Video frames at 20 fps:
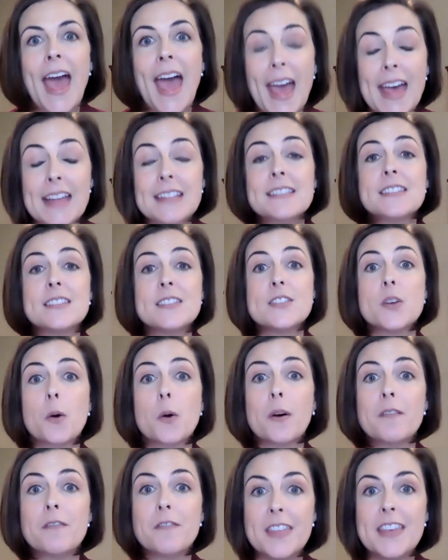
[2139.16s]
And
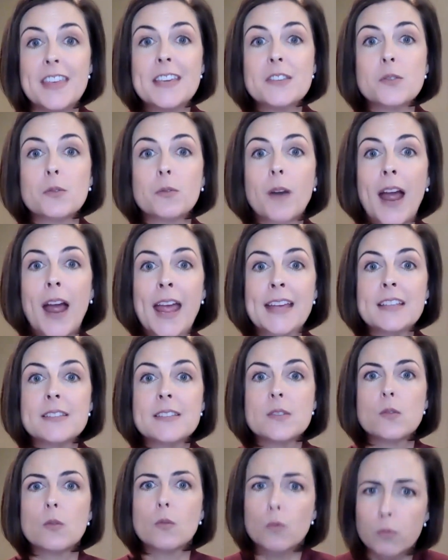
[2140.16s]
so if these rights